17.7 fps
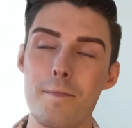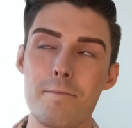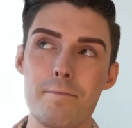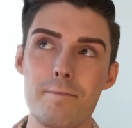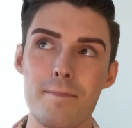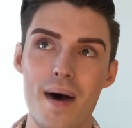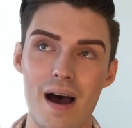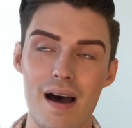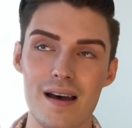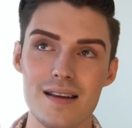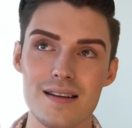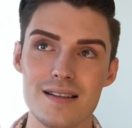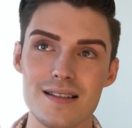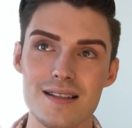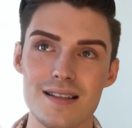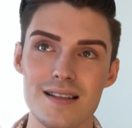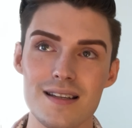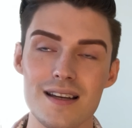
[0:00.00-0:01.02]
but
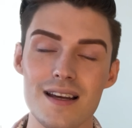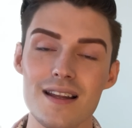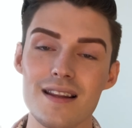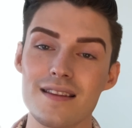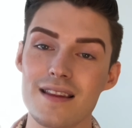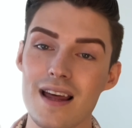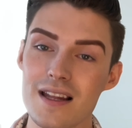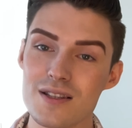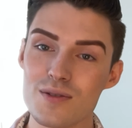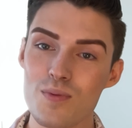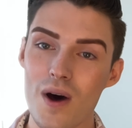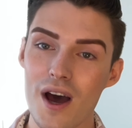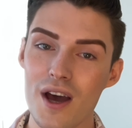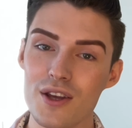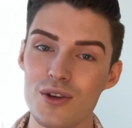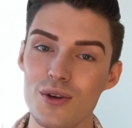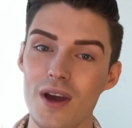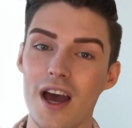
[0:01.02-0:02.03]
that's why
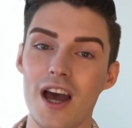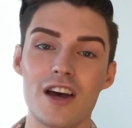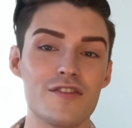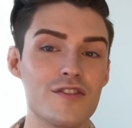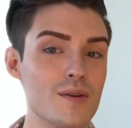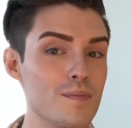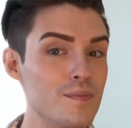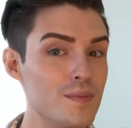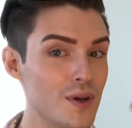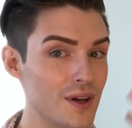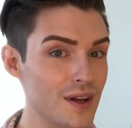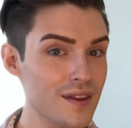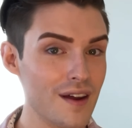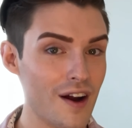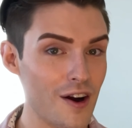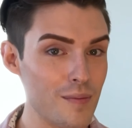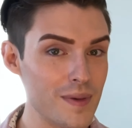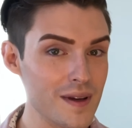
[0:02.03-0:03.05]
you have beauty
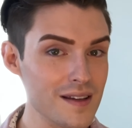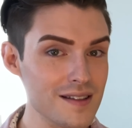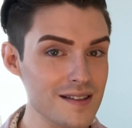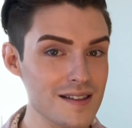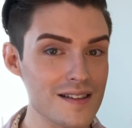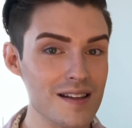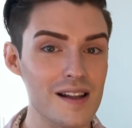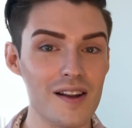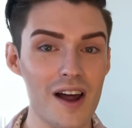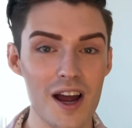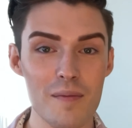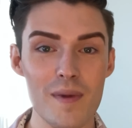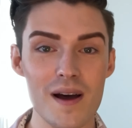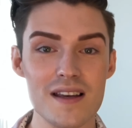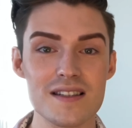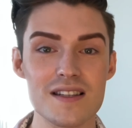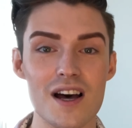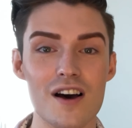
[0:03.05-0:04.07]
therapists like
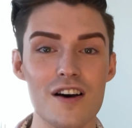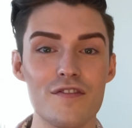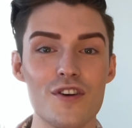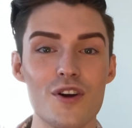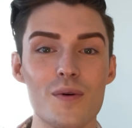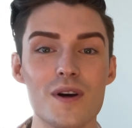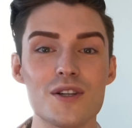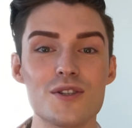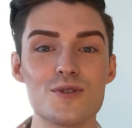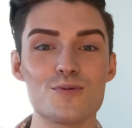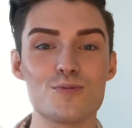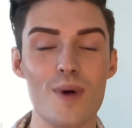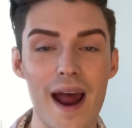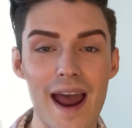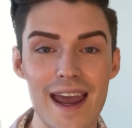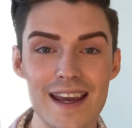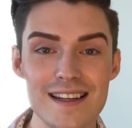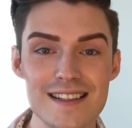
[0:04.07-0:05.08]
myself who are
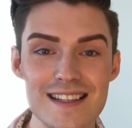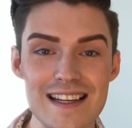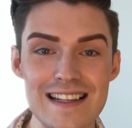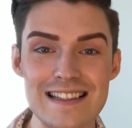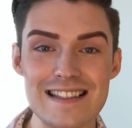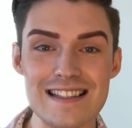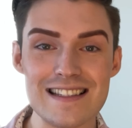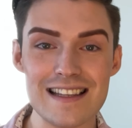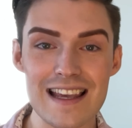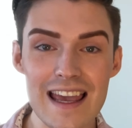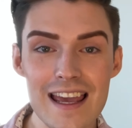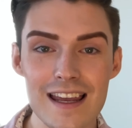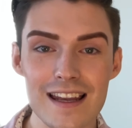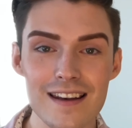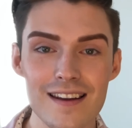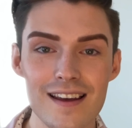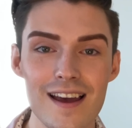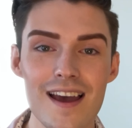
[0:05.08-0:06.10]
trained in
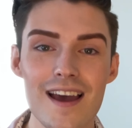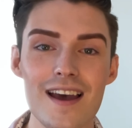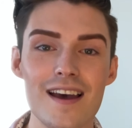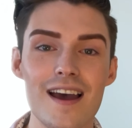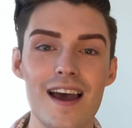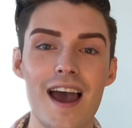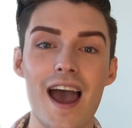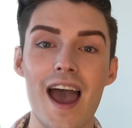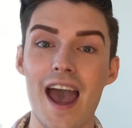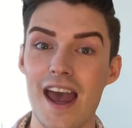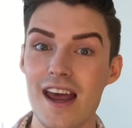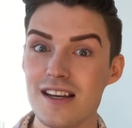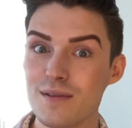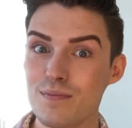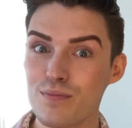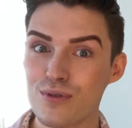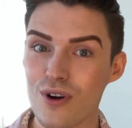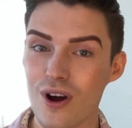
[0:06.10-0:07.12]
skin and
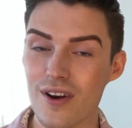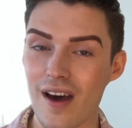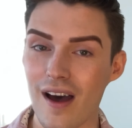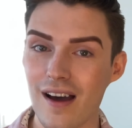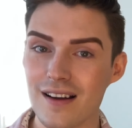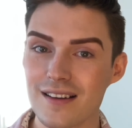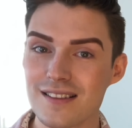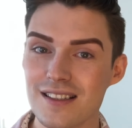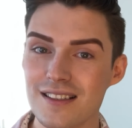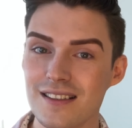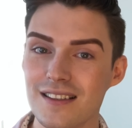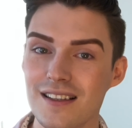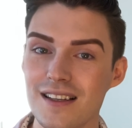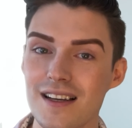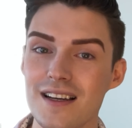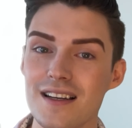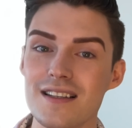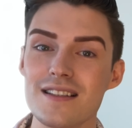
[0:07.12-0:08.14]
product
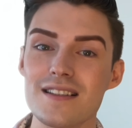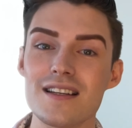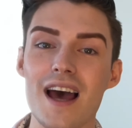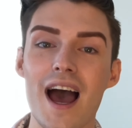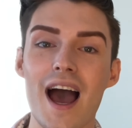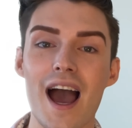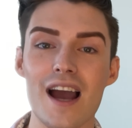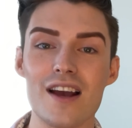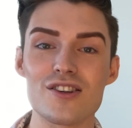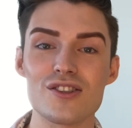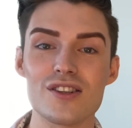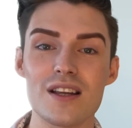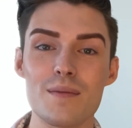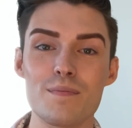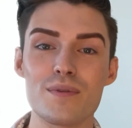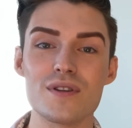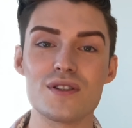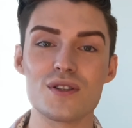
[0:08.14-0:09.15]
to actually
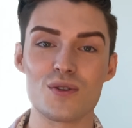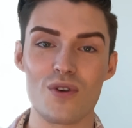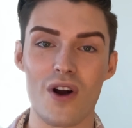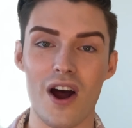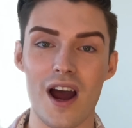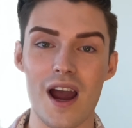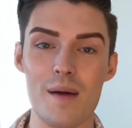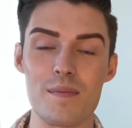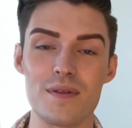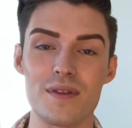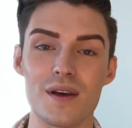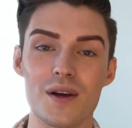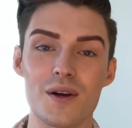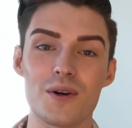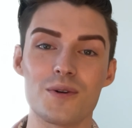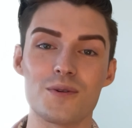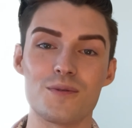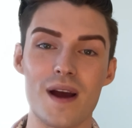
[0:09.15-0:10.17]
prescribe the
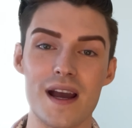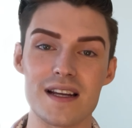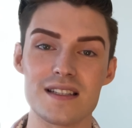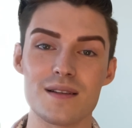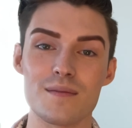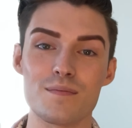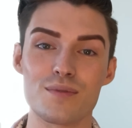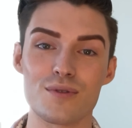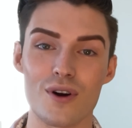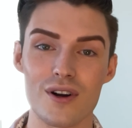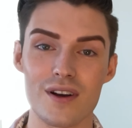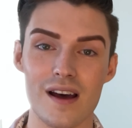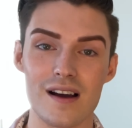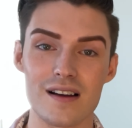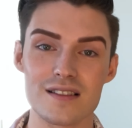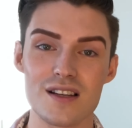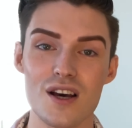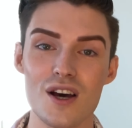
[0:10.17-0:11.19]
correct
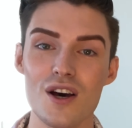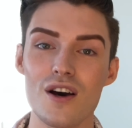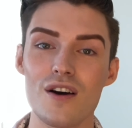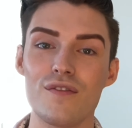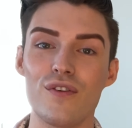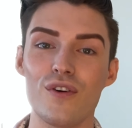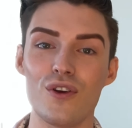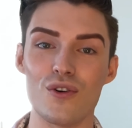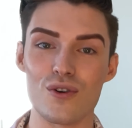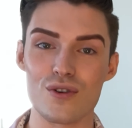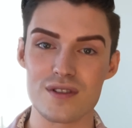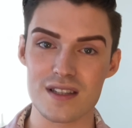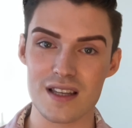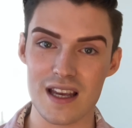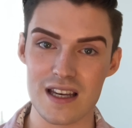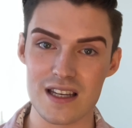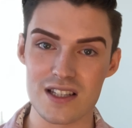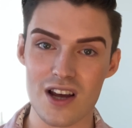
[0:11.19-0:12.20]
product for your
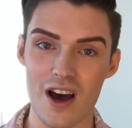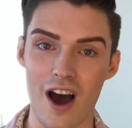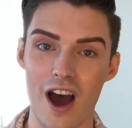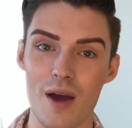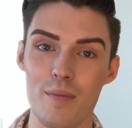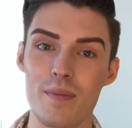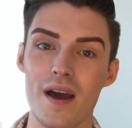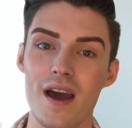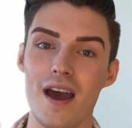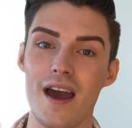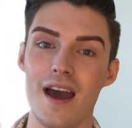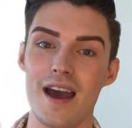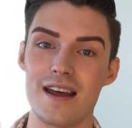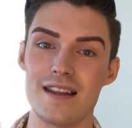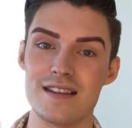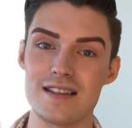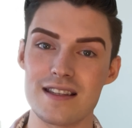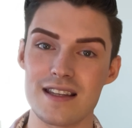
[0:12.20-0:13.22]
skin type
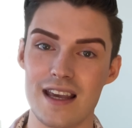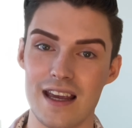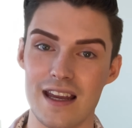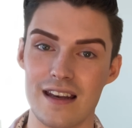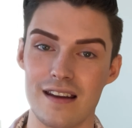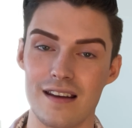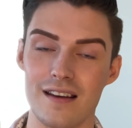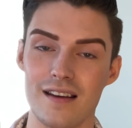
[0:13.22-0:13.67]
and skin